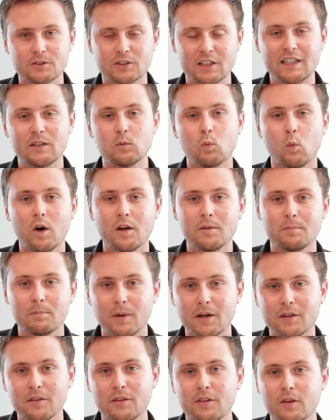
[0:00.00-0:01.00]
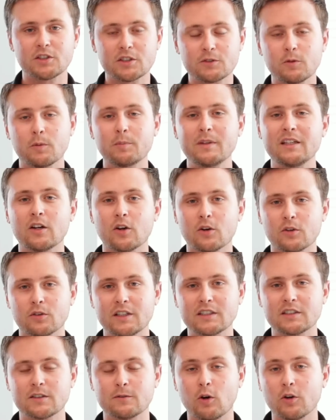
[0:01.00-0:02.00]
in one month just from the
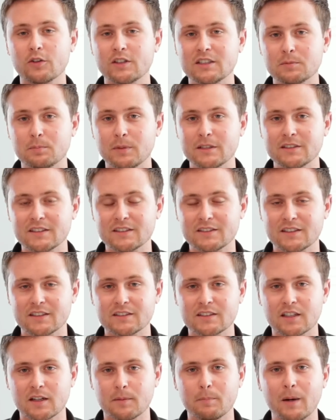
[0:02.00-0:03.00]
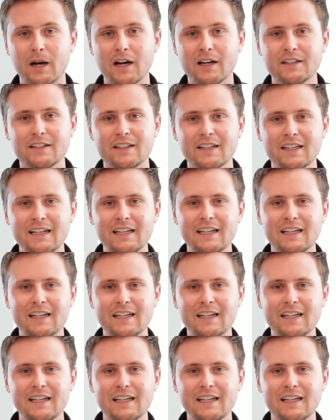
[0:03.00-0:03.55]
earnings of all these businesses combined,